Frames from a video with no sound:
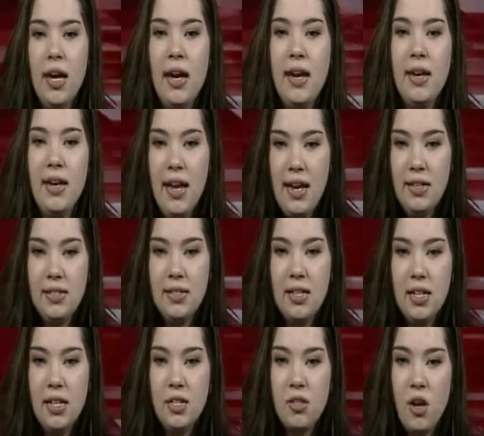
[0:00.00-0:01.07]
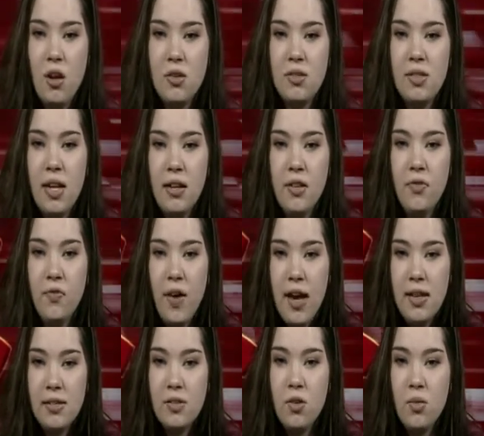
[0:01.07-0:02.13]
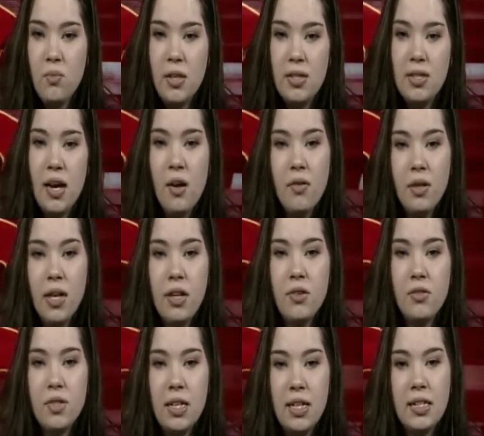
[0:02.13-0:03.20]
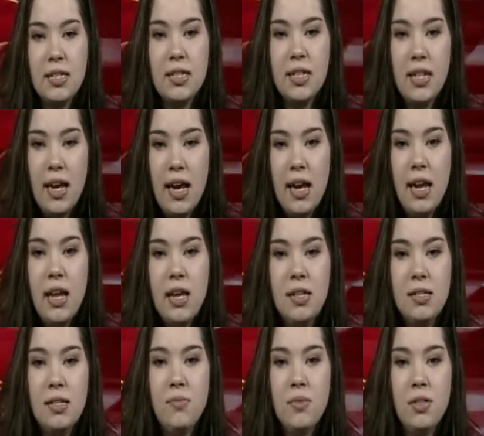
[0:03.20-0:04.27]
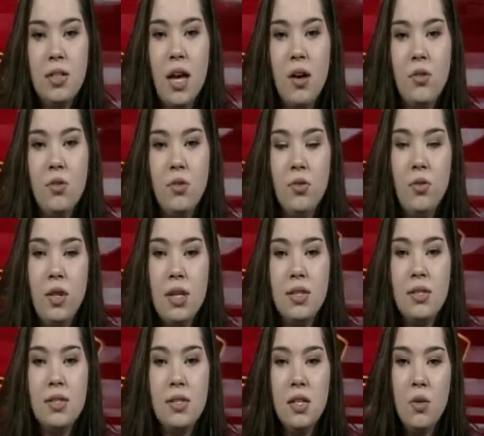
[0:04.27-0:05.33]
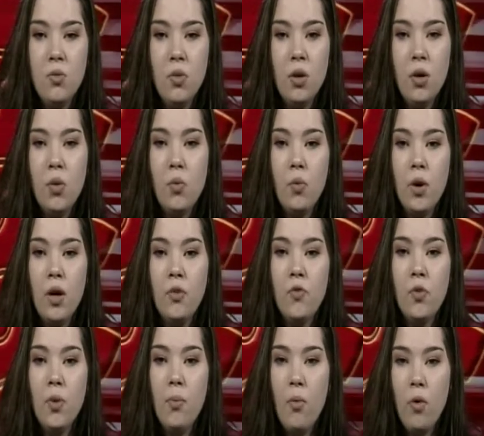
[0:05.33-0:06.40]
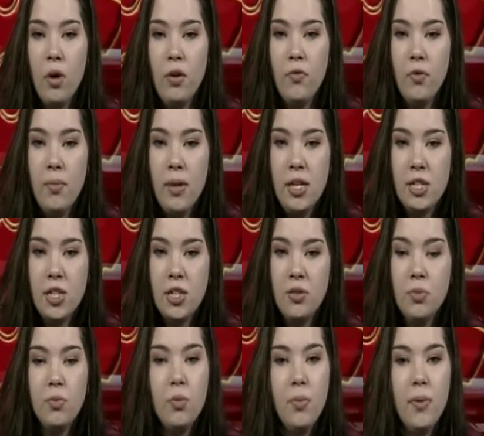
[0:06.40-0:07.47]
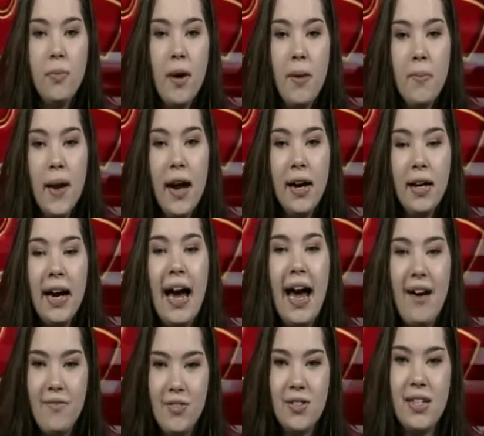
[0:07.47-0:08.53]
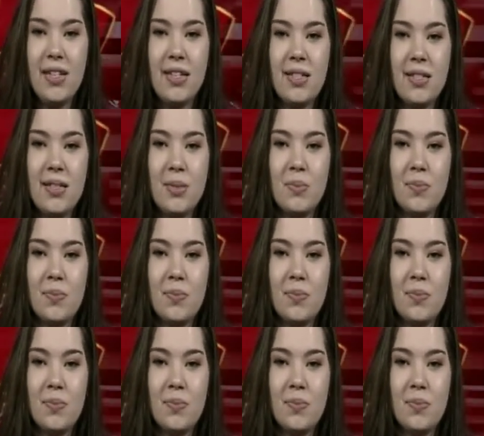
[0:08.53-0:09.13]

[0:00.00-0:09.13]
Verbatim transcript: and next. Tickets are selling fast. Don't miss out. Get your tickets today. See Miss Calhoun in C101 for more information. We'll be right back after this.